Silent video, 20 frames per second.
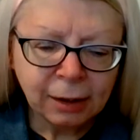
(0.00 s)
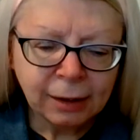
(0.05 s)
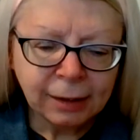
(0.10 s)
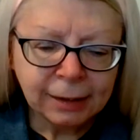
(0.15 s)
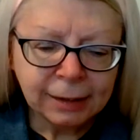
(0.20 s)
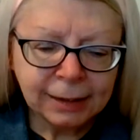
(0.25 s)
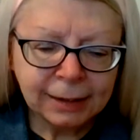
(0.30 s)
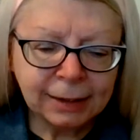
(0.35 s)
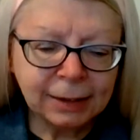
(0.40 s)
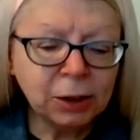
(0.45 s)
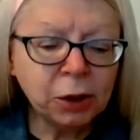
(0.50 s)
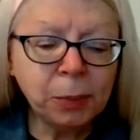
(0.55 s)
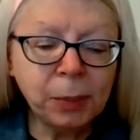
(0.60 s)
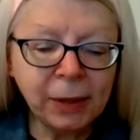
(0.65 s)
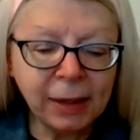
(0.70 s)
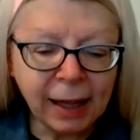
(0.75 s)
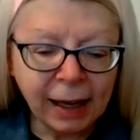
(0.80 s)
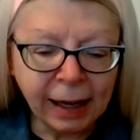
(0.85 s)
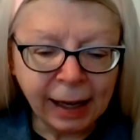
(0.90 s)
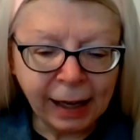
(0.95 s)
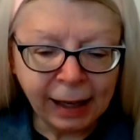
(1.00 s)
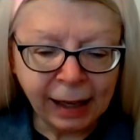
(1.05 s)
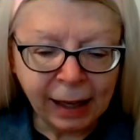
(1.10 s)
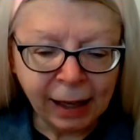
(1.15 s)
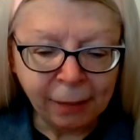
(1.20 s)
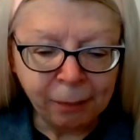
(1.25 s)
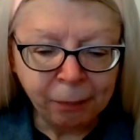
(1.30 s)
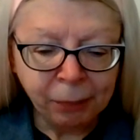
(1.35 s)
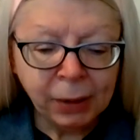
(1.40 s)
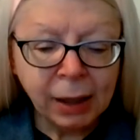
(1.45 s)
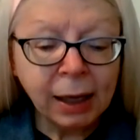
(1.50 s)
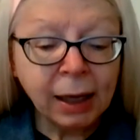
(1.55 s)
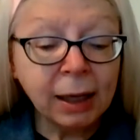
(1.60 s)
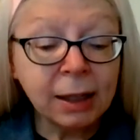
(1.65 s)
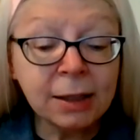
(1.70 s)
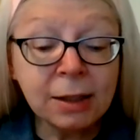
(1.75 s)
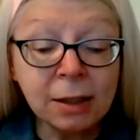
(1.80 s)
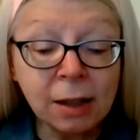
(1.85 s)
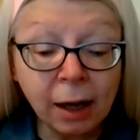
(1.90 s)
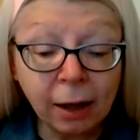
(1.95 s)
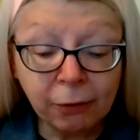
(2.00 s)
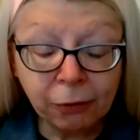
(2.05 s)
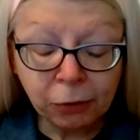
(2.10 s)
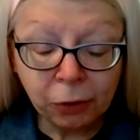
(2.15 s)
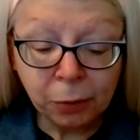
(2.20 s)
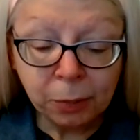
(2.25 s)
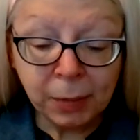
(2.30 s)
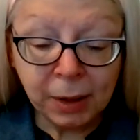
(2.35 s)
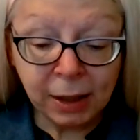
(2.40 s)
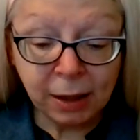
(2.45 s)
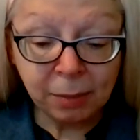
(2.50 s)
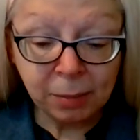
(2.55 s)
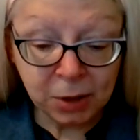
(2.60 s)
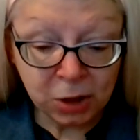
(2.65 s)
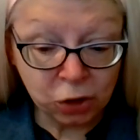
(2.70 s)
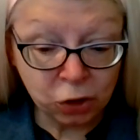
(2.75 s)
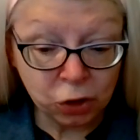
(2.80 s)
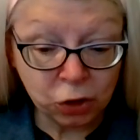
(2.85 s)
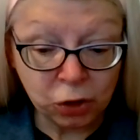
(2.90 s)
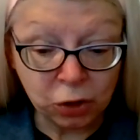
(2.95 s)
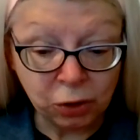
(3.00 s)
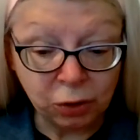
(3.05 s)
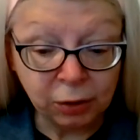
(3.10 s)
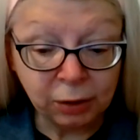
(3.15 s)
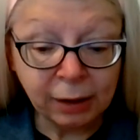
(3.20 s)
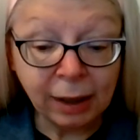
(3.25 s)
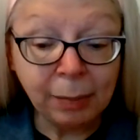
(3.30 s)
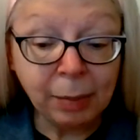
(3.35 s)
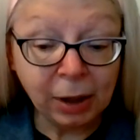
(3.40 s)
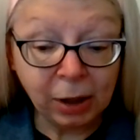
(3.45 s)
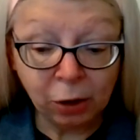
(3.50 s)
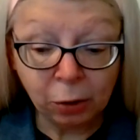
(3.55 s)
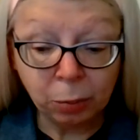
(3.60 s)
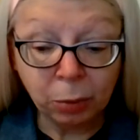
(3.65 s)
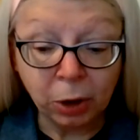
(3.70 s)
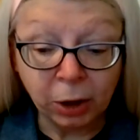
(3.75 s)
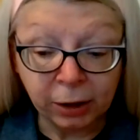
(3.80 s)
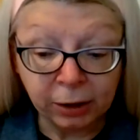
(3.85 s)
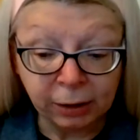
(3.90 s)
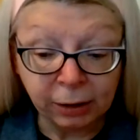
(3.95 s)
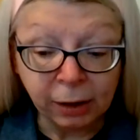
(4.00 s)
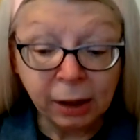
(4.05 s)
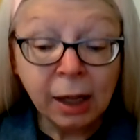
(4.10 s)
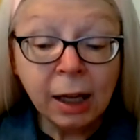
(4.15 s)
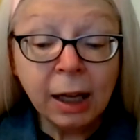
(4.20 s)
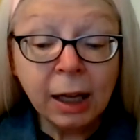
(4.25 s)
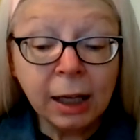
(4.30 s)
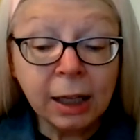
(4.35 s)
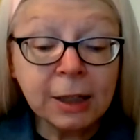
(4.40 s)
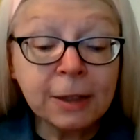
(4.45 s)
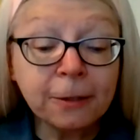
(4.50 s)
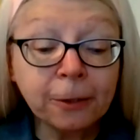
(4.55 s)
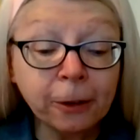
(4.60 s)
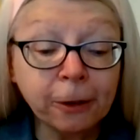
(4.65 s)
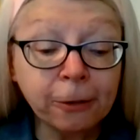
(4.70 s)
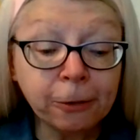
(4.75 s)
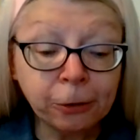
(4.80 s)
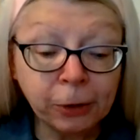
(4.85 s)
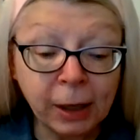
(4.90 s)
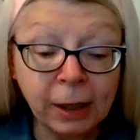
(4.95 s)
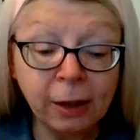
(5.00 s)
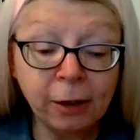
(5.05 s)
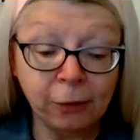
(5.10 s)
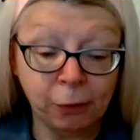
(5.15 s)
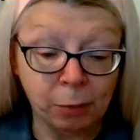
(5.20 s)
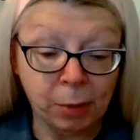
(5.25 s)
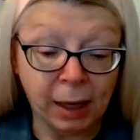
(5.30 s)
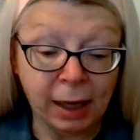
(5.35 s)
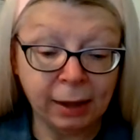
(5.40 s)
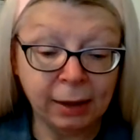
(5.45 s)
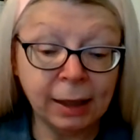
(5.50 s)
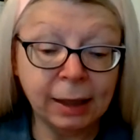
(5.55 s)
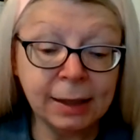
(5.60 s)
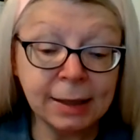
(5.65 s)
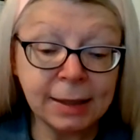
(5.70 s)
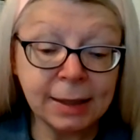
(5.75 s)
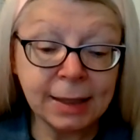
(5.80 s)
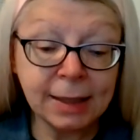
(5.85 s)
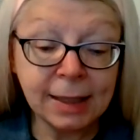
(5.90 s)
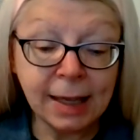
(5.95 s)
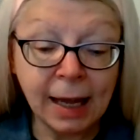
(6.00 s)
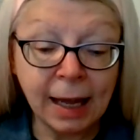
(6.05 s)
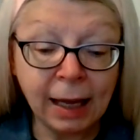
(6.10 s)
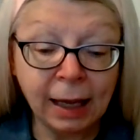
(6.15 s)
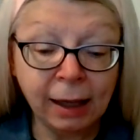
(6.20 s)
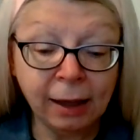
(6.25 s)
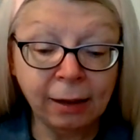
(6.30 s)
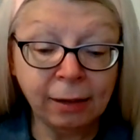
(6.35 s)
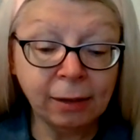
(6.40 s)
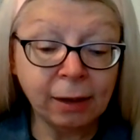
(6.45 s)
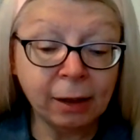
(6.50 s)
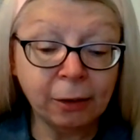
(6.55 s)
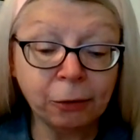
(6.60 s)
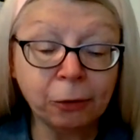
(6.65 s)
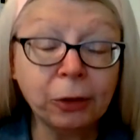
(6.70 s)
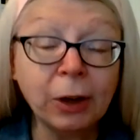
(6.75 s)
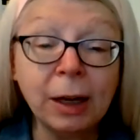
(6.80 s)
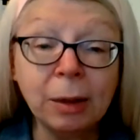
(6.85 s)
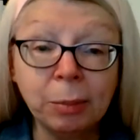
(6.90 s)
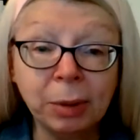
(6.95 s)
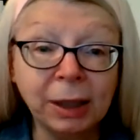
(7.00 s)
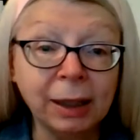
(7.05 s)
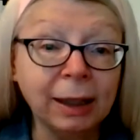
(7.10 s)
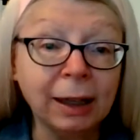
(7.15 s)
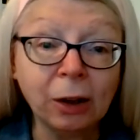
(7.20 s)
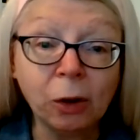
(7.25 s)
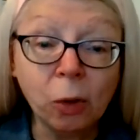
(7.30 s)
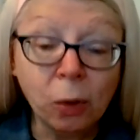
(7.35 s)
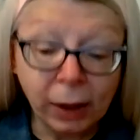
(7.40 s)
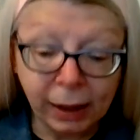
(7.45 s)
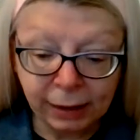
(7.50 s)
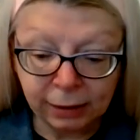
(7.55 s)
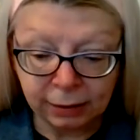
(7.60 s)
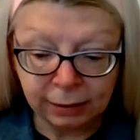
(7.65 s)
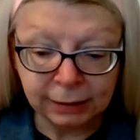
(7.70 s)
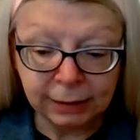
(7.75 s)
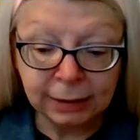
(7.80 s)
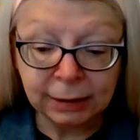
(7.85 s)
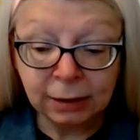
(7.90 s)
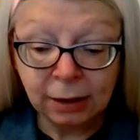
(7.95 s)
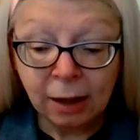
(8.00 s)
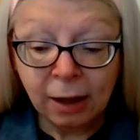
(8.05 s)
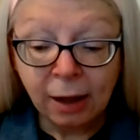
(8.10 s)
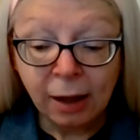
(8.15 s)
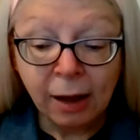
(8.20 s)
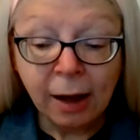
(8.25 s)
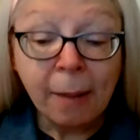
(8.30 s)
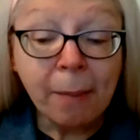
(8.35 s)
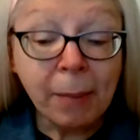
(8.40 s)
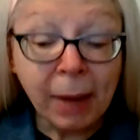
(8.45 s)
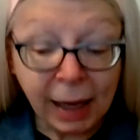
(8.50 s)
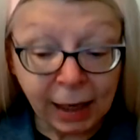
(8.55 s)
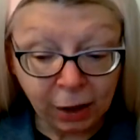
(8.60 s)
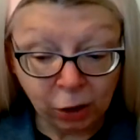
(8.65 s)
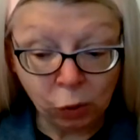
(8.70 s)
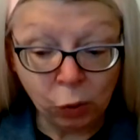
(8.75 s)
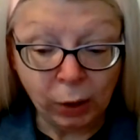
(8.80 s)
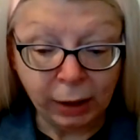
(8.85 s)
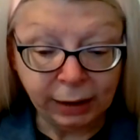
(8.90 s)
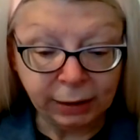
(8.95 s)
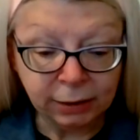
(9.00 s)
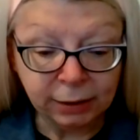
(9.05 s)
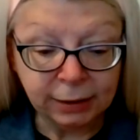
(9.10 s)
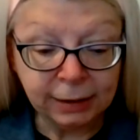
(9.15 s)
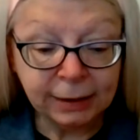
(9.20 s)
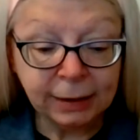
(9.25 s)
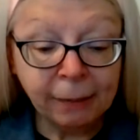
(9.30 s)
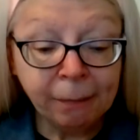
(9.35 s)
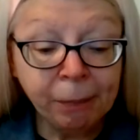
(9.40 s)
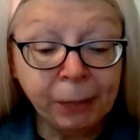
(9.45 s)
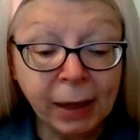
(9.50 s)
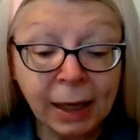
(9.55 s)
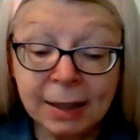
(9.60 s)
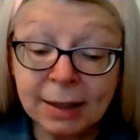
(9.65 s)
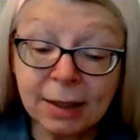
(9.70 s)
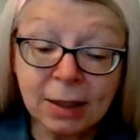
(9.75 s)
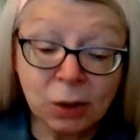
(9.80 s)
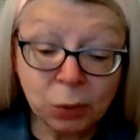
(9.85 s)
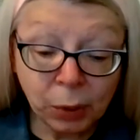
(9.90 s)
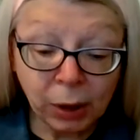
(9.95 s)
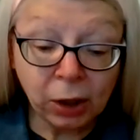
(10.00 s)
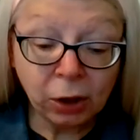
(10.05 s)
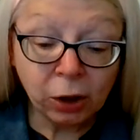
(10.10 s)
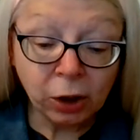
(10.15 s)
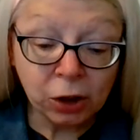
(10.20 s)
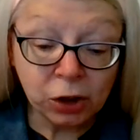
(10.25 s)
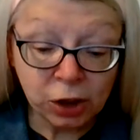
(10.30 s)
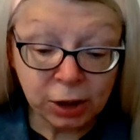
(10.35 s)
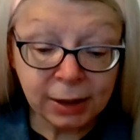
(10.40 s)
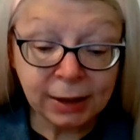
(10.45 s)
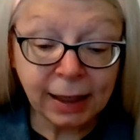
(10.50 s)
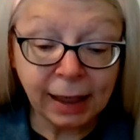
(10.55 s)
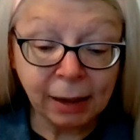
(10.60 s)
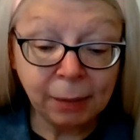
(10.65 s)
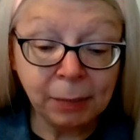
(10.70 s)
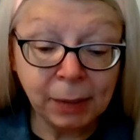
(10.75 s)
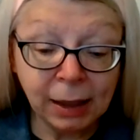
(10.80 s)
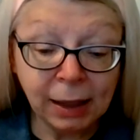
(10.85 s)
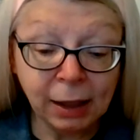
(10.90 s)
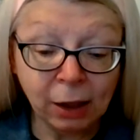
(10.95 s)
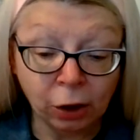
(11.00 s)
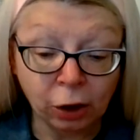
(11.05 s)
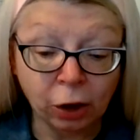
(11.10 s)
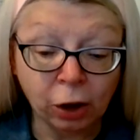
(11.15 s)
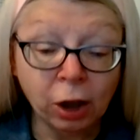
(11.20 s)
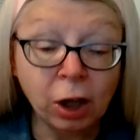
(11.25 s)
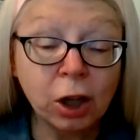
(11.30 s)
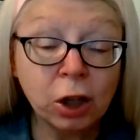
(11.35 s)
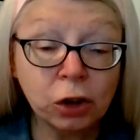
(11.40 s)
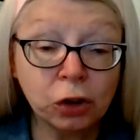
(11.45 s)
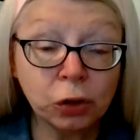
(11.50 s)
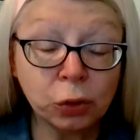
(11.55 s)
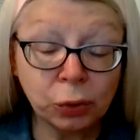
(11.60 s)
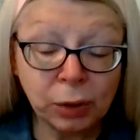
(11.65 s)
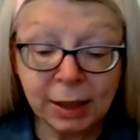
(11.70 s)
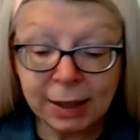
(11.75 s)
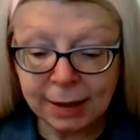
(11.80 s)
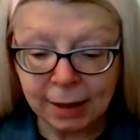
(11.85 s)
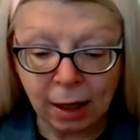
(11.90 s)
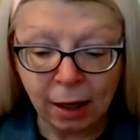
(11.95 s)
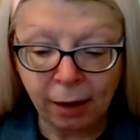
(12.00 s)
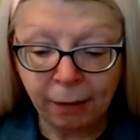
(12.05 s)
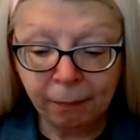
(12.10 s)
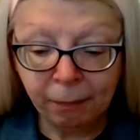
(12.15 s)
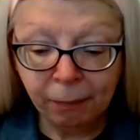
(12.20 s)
Stupid that I am. It is not for me, Mr. Student. I beg your pardon. It is for a friend of mine. That is to say, not a friend, but an acquaintance. A man acquaintance. He has a sweetheart just like me here, Teresa.